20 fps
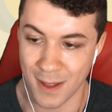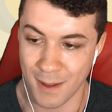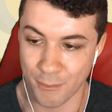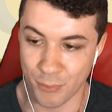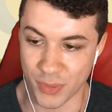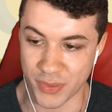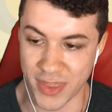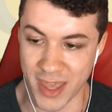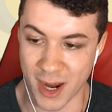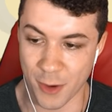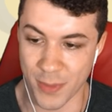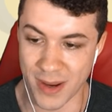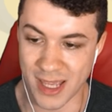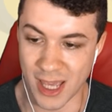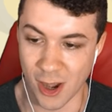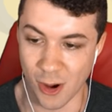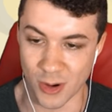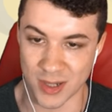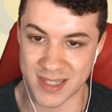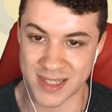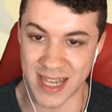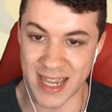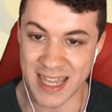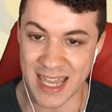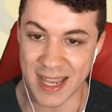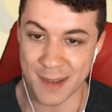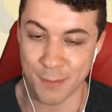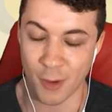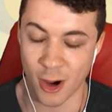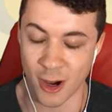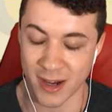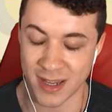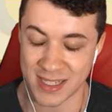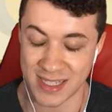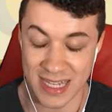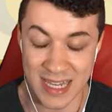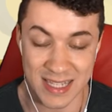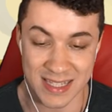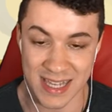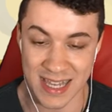But there we go, Psychic Marks,
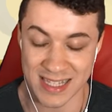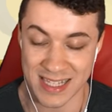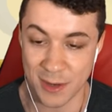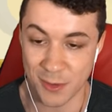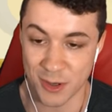he says he